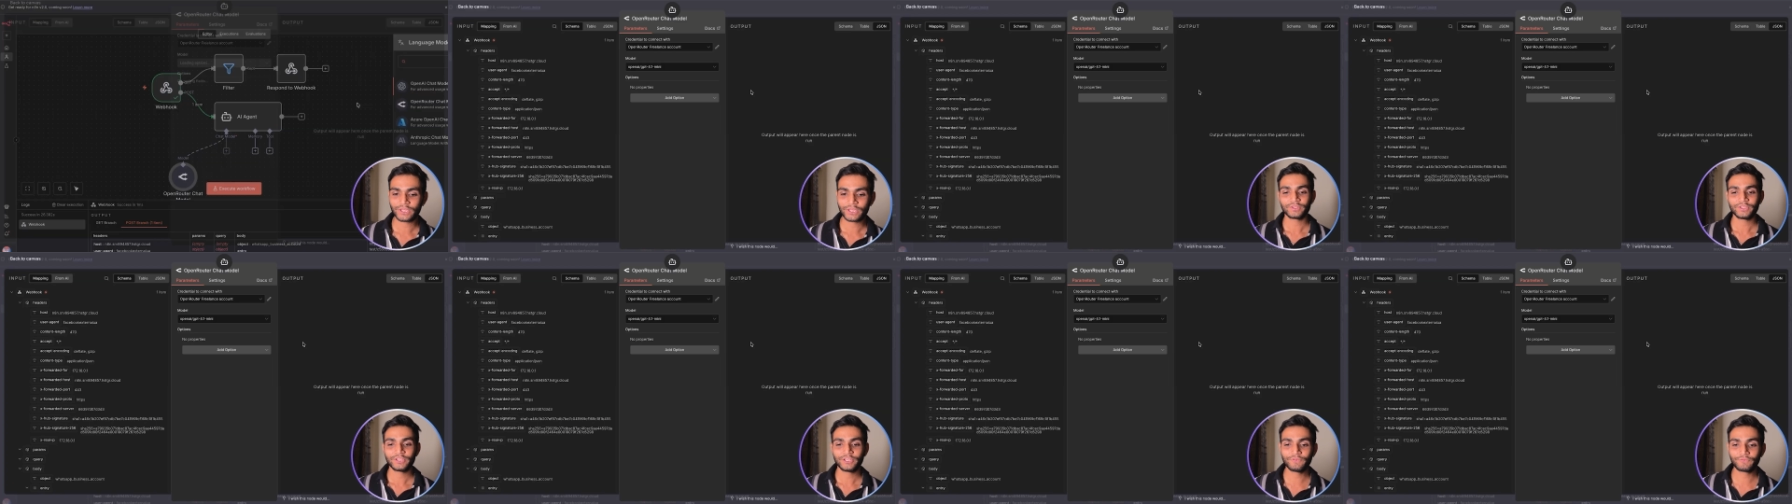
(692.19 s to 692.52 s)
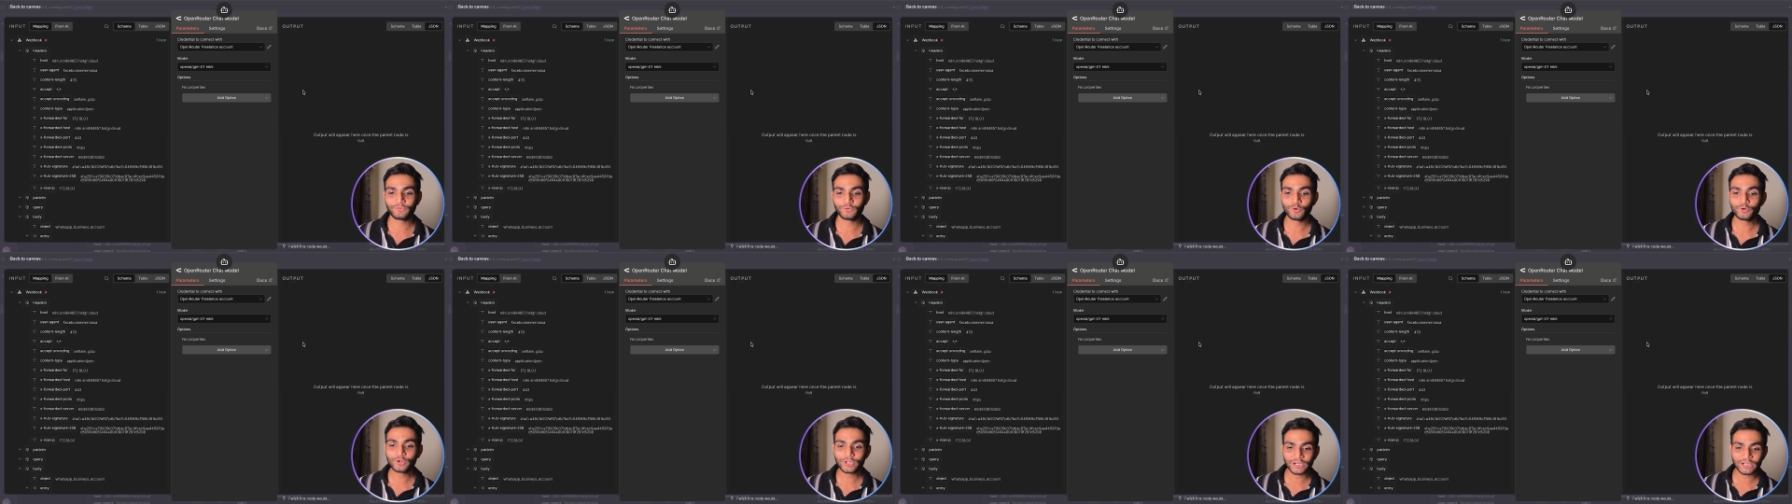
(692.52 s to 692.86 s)
if you
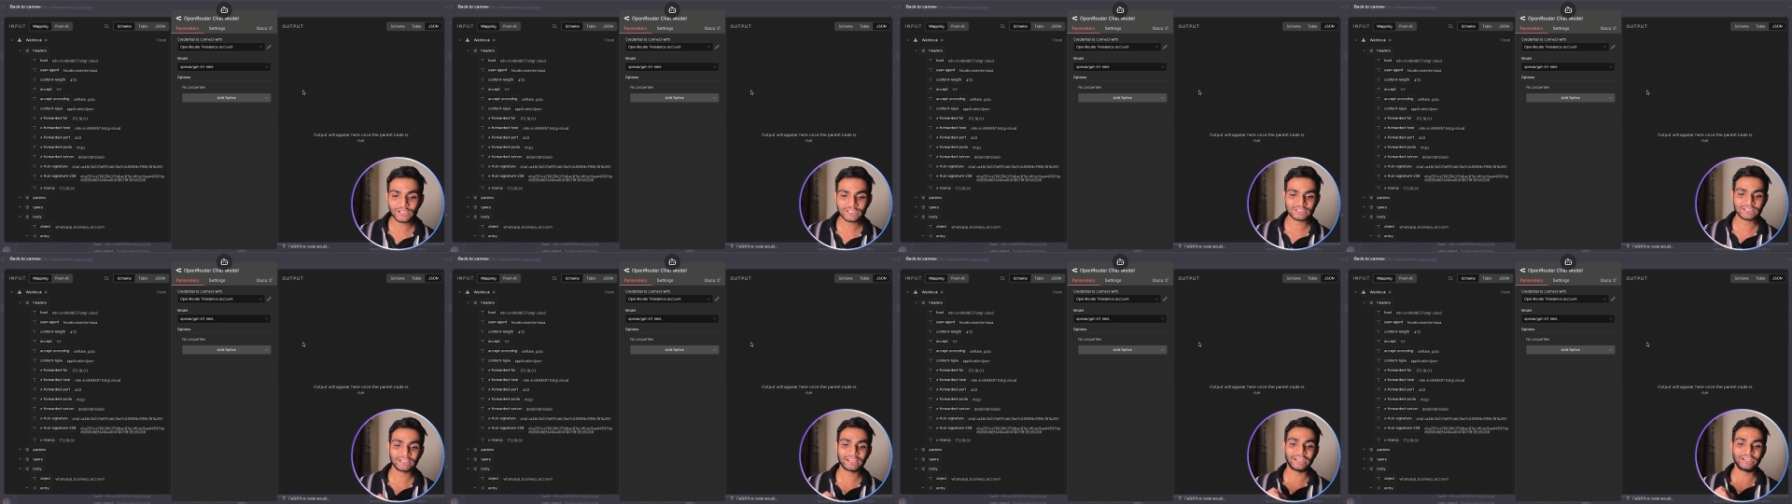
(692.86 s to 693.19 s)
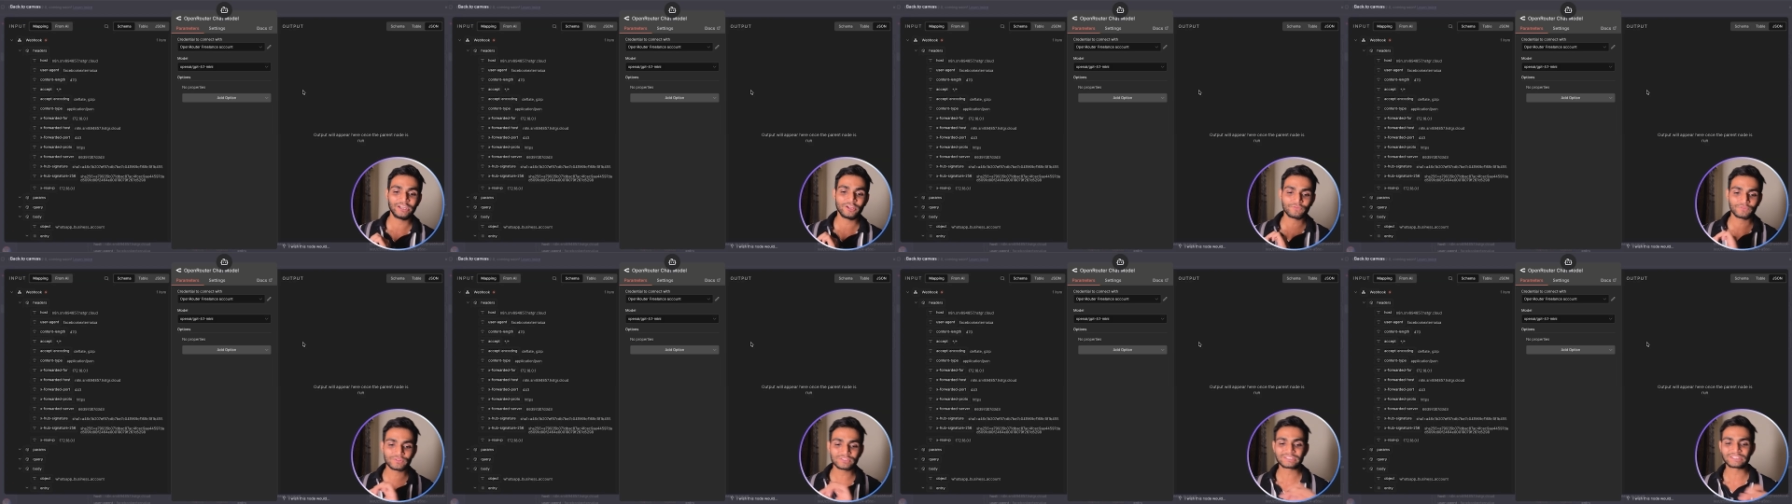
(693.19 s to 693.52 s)
don't understand any
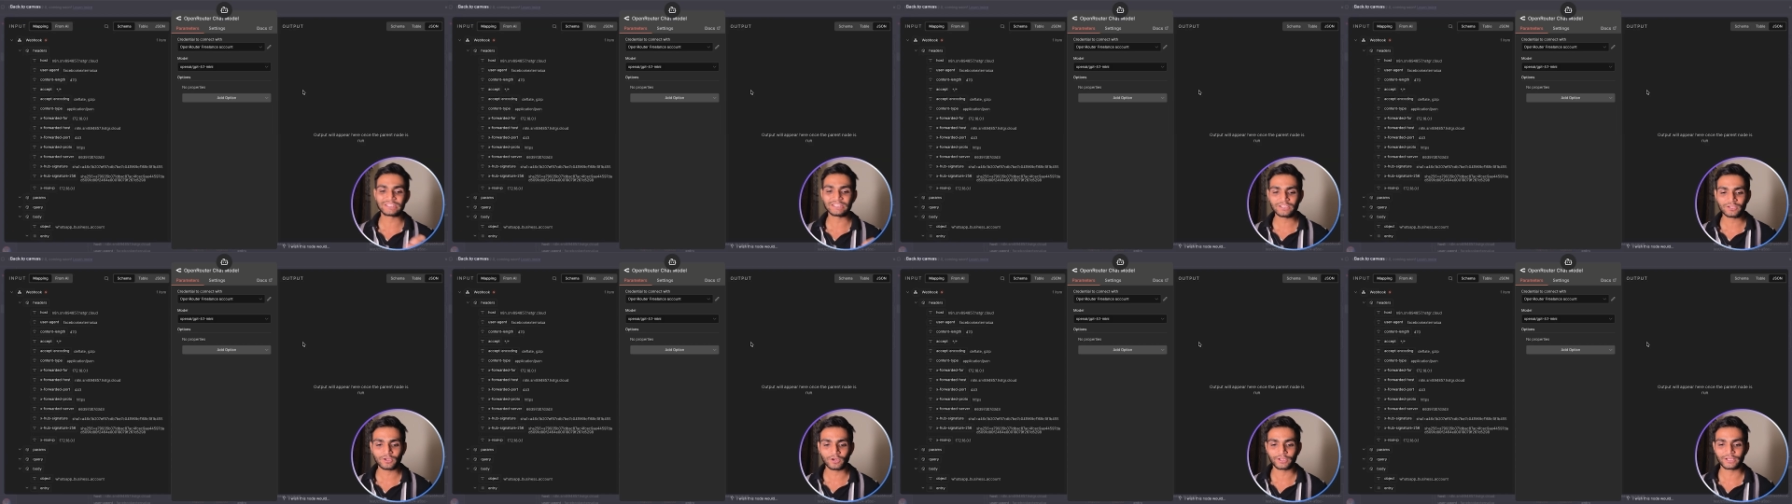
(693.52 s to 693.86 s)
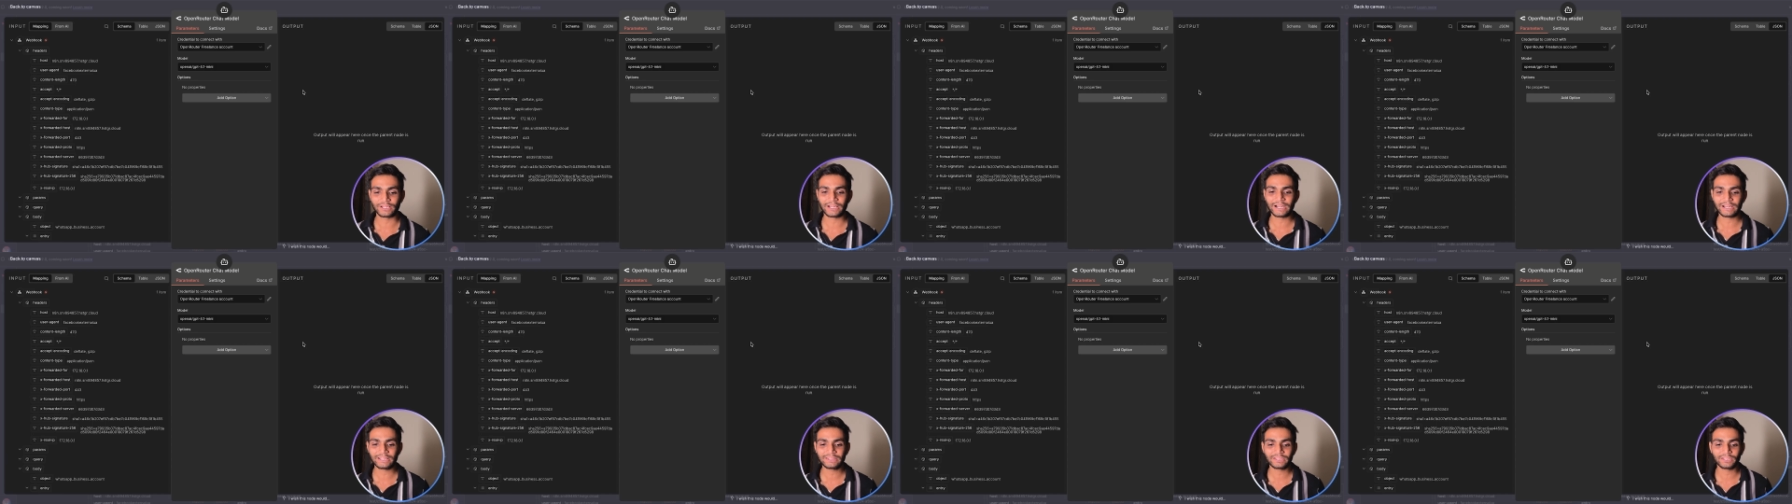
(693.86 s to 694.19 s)
of this thing
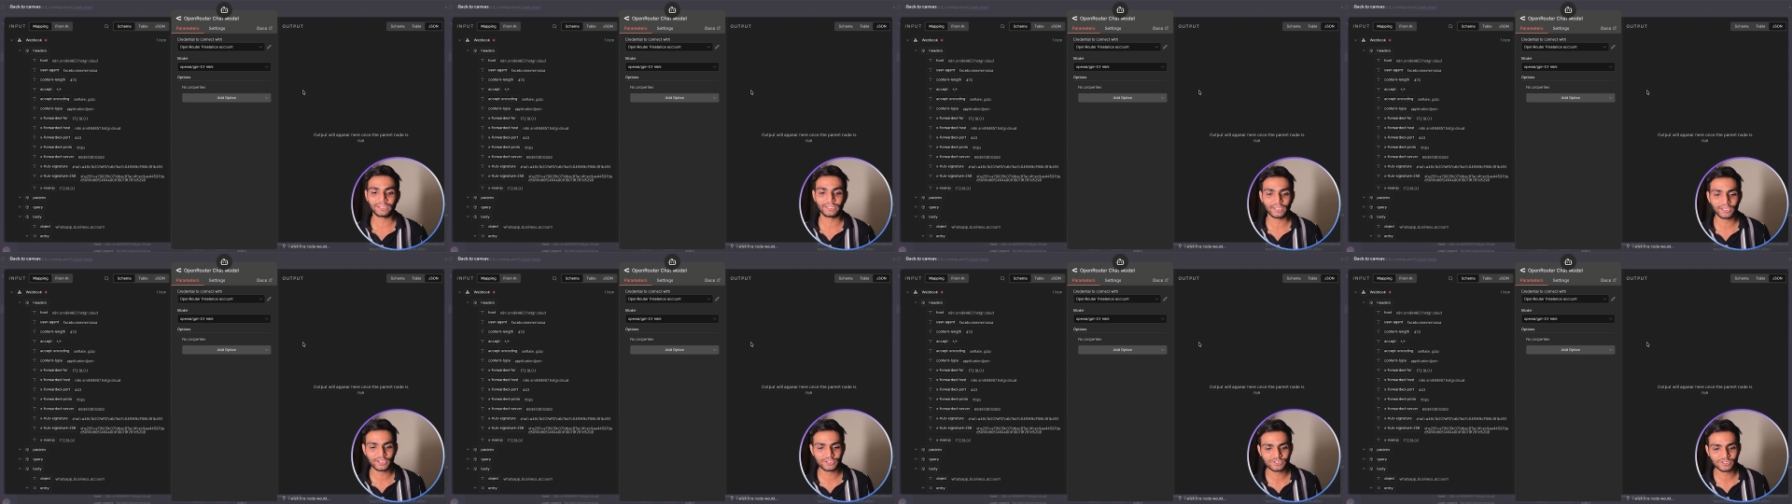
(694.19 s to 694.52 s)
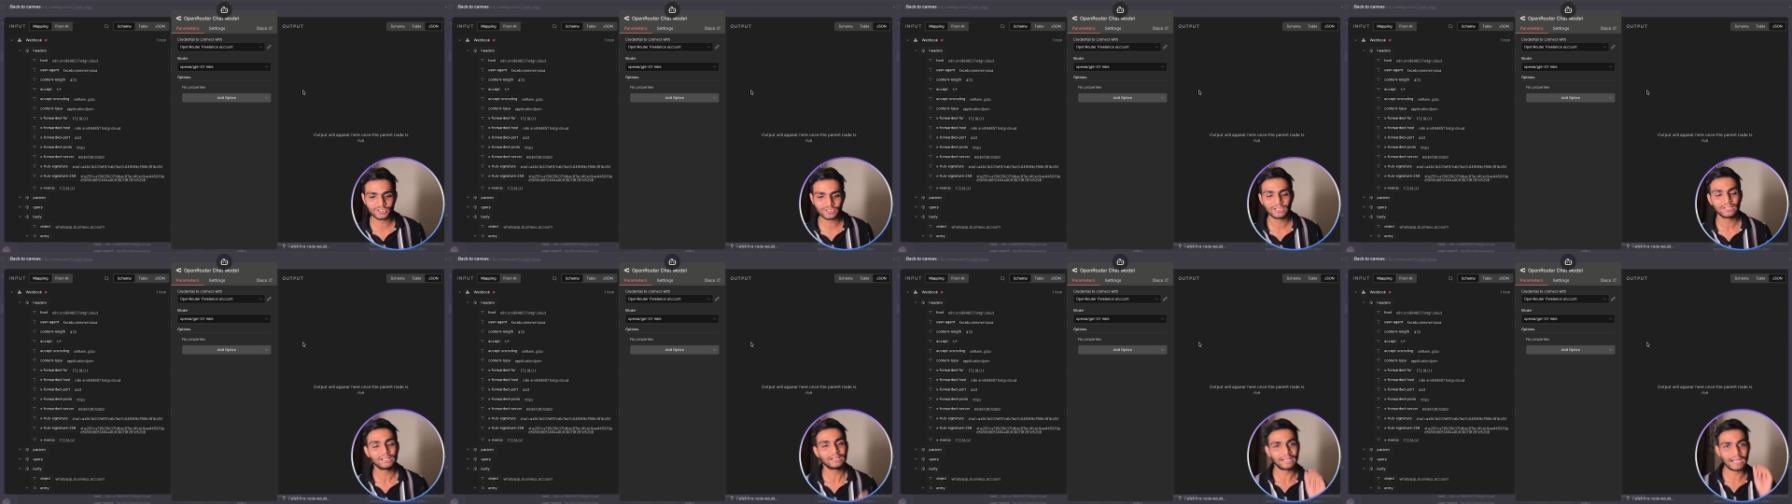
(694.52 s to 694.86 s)
regarding the ai agent